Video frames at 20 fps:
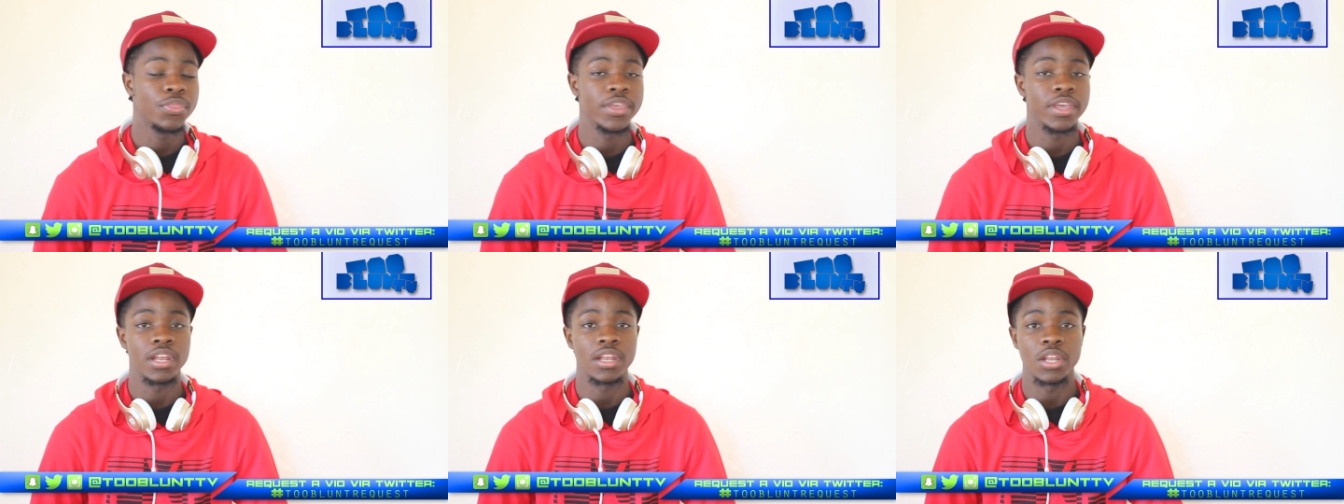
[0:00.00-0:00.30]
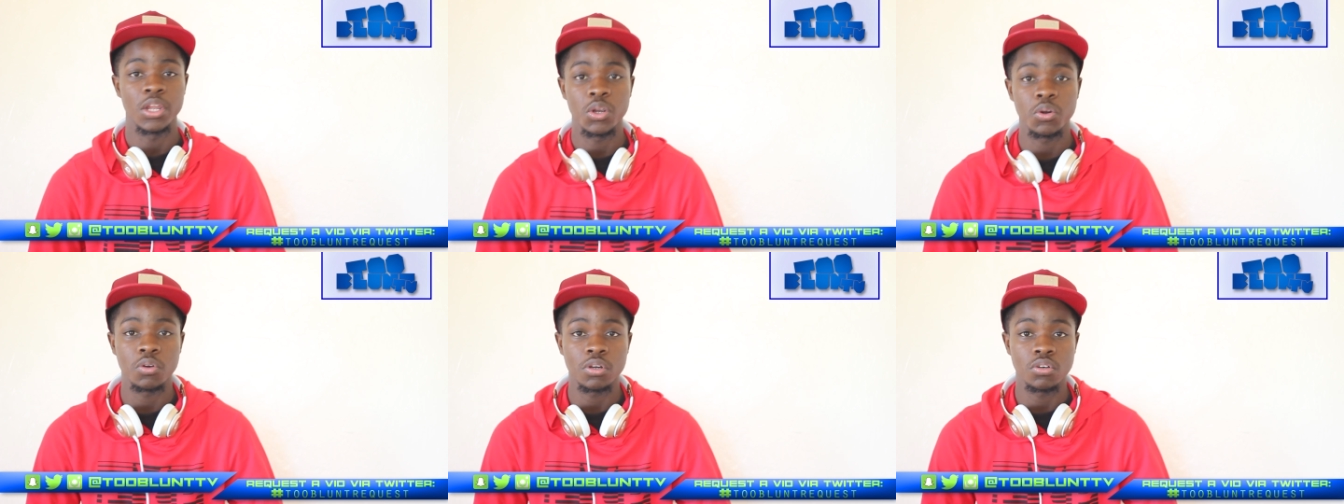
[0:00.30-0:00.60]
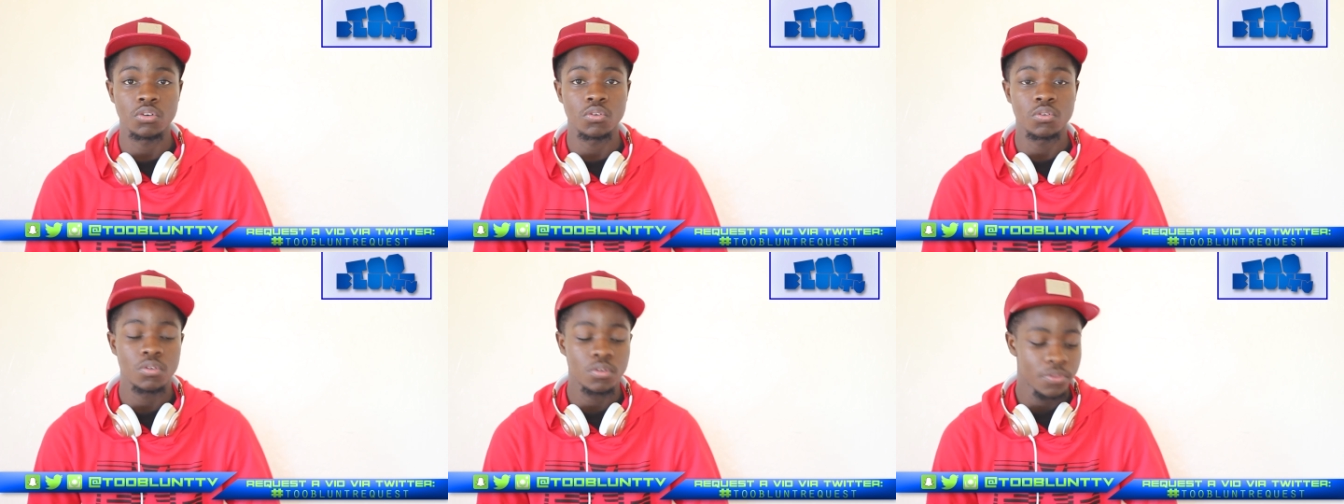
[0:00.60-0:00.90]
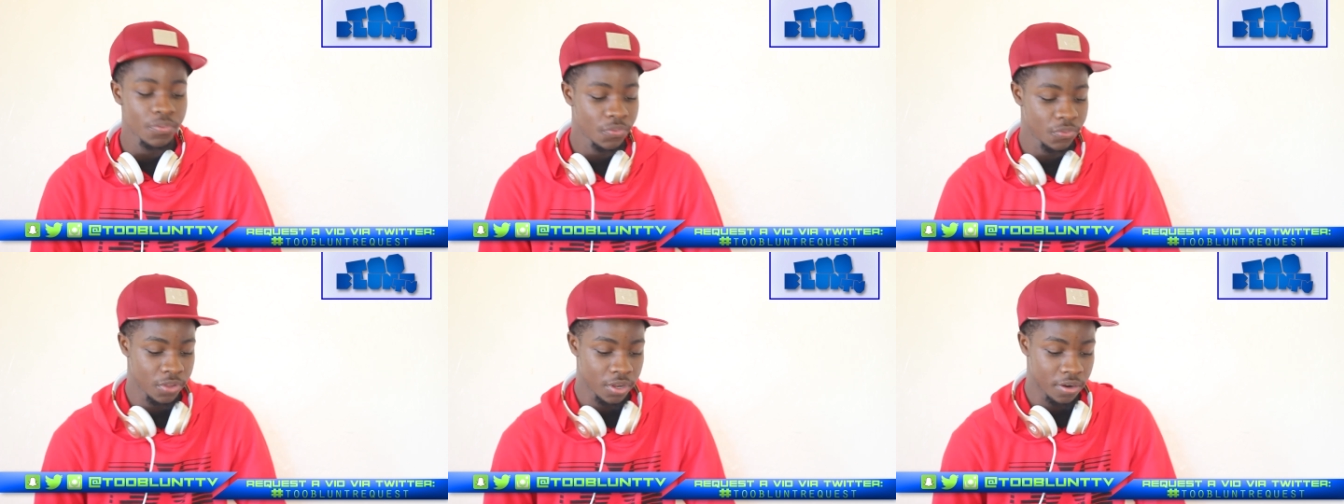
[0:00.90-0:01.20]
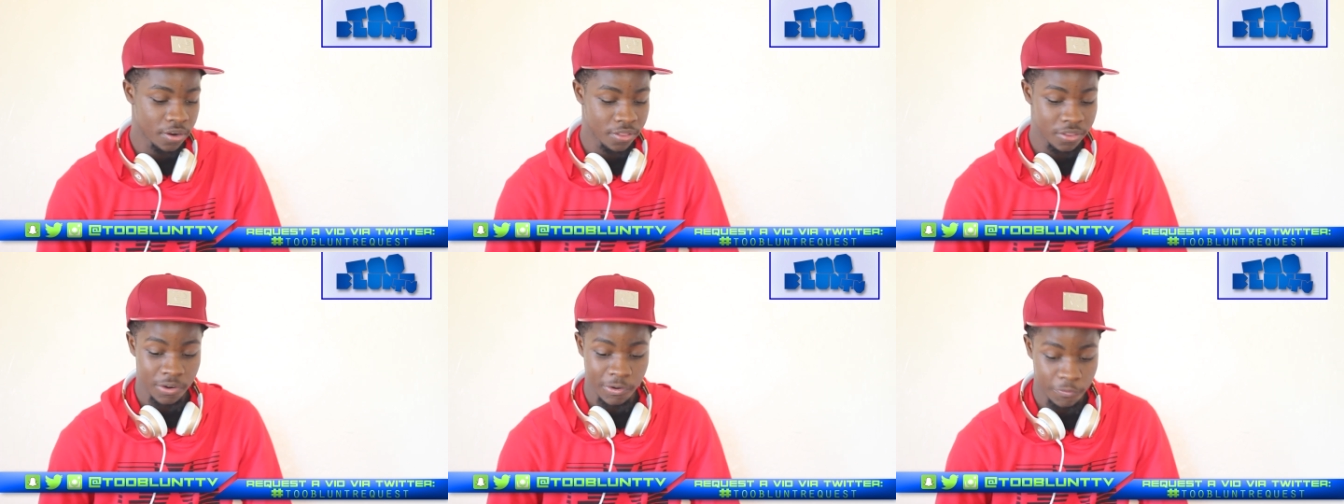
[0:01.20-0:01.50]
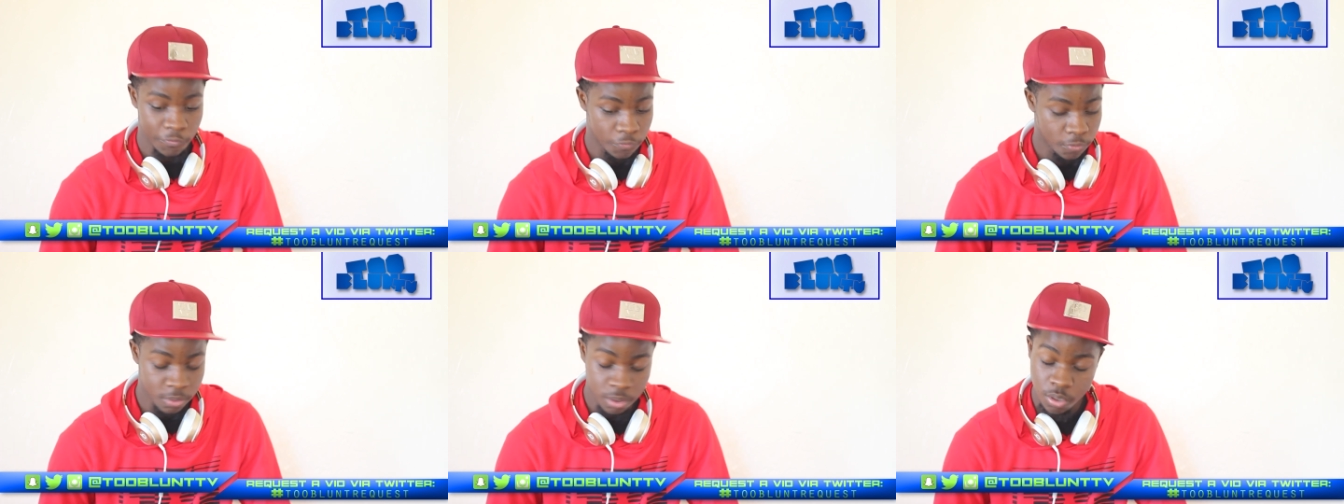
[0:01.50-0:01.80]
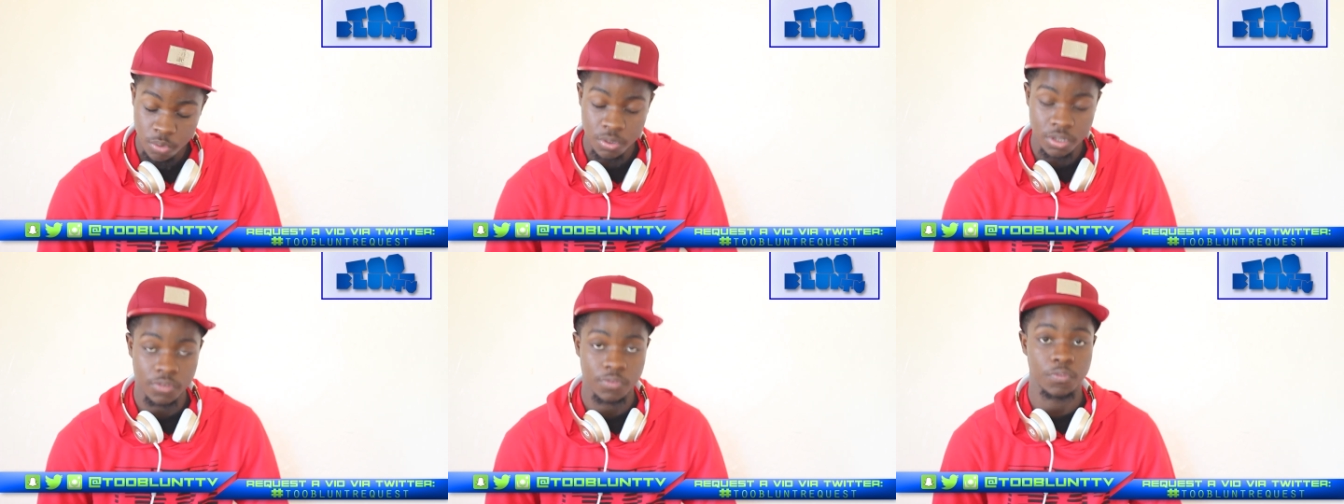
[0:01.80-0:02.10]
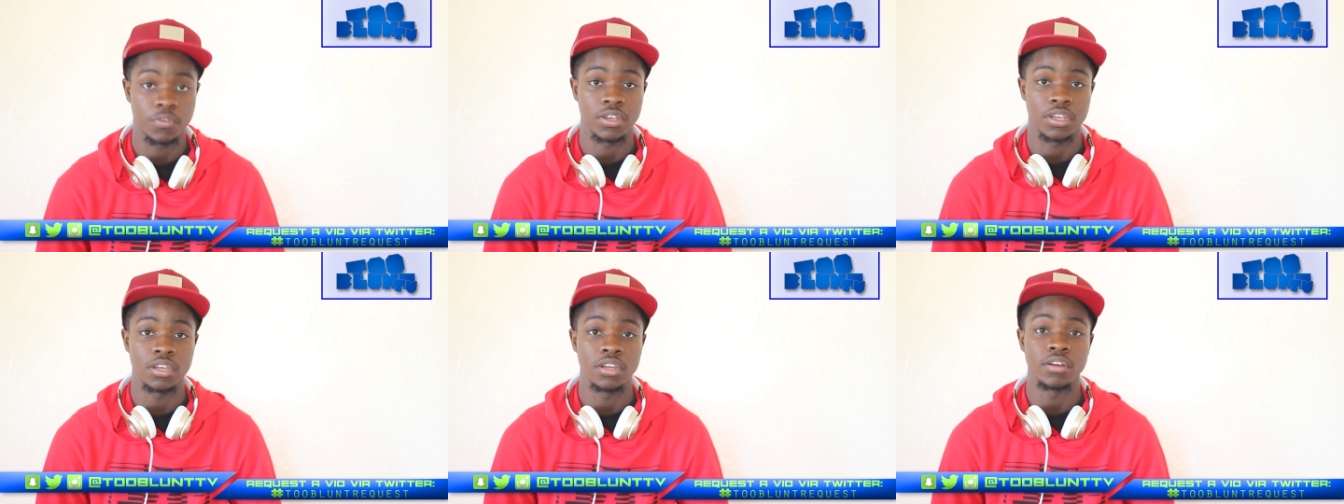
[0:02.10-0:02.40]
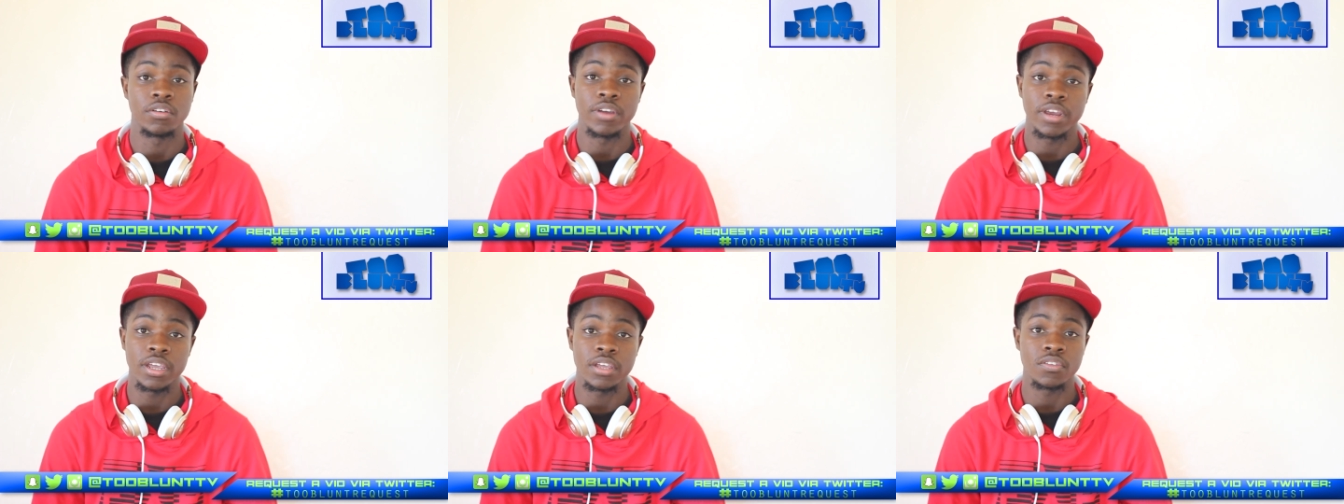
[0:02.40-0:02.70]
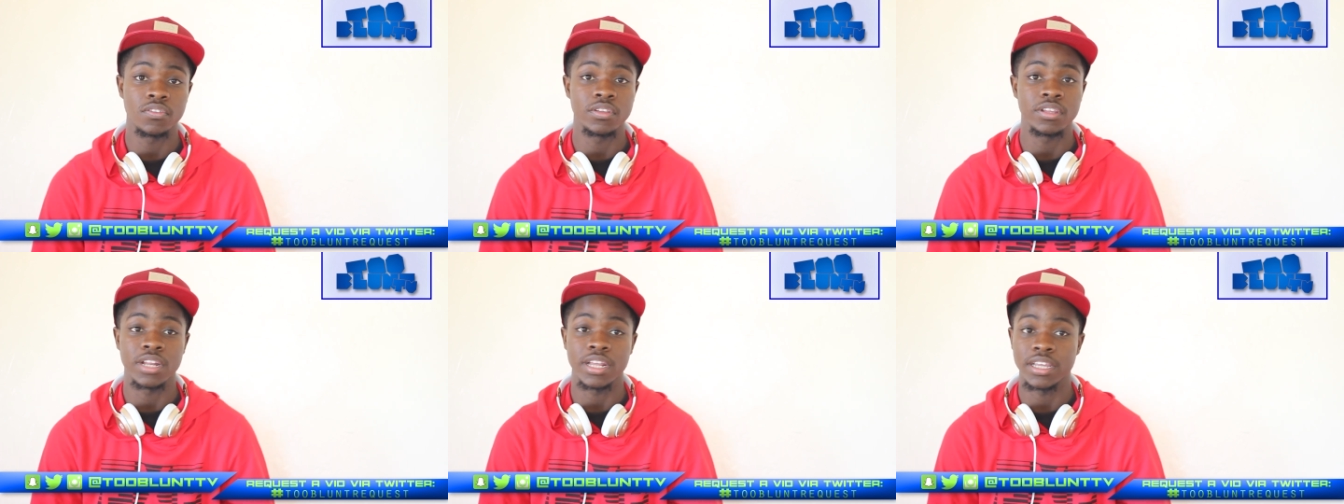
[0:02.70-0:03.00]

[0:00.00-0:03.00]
They're lyrical. Their, their flow is freaking crazy.